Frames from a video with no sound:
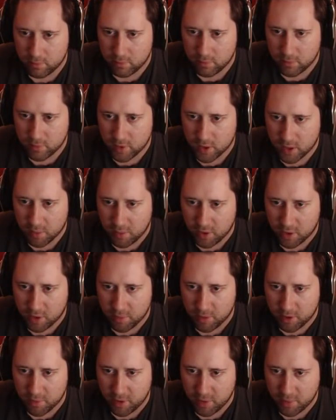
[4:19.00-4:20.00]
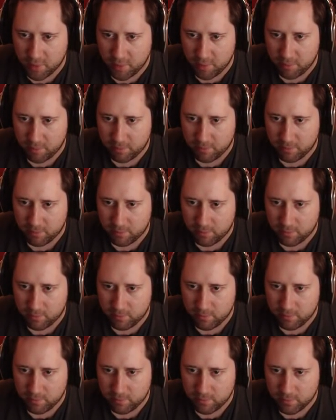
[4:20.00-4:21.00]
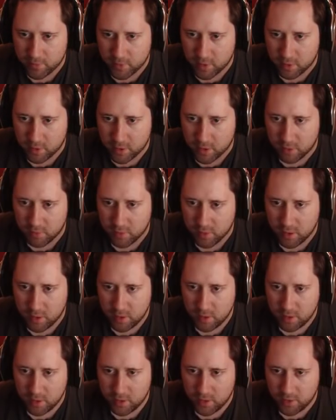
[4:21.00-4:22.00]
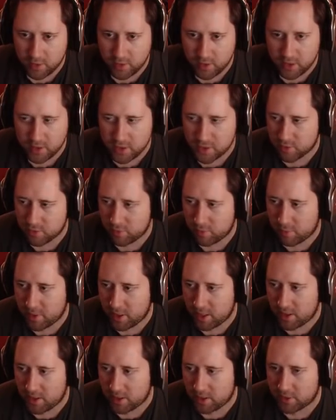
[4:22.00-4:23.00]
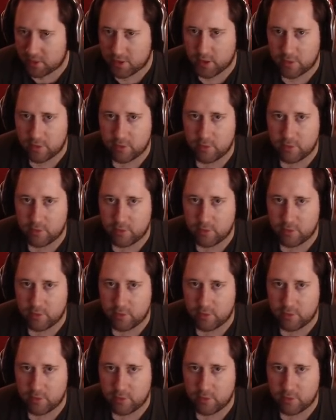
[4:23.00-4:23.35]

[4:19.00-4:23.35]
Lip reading: Come on, come on, come on, come on. Okay. And you see they just repair that stuff.